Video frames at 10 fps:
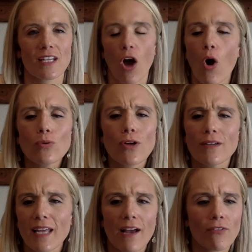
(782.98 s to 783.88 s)
going to hold
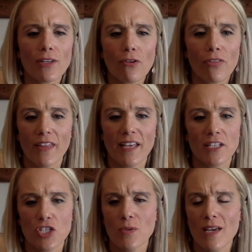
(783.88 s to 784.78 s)
on to every little thing
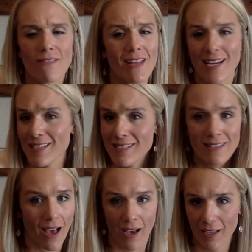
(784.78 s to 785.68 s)
that you give it, and it's
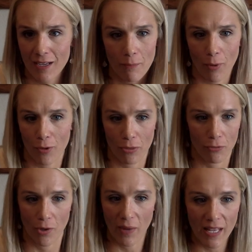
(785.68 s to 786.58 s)
not going to burn
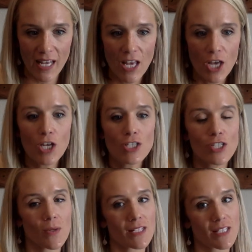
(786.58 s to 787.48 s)
through it.
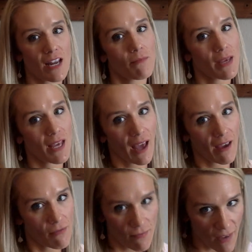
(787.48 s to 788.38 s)
So instead of being
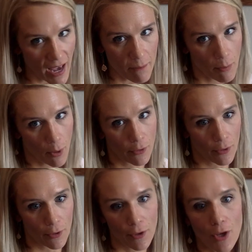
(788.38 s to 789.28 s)
a fat
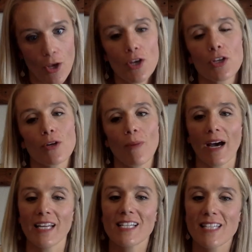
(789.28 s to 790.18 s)
burner, your
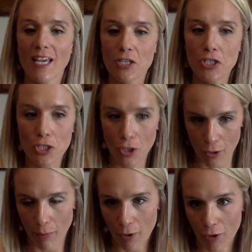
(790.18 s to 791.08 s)
body is a
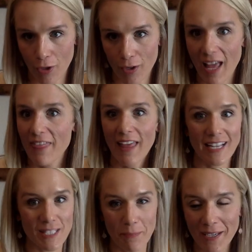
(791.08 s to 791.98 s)
sugar burner, and
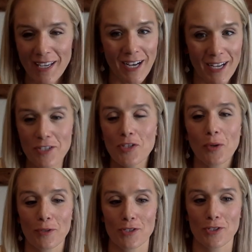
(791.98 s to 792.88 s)
that's because
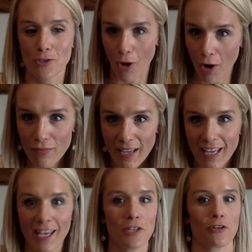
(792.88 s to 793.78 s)
you're
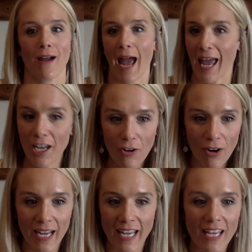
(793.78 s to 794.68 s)
starving and you're
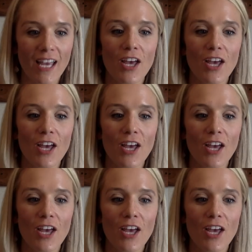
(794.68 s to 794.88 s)
hangry.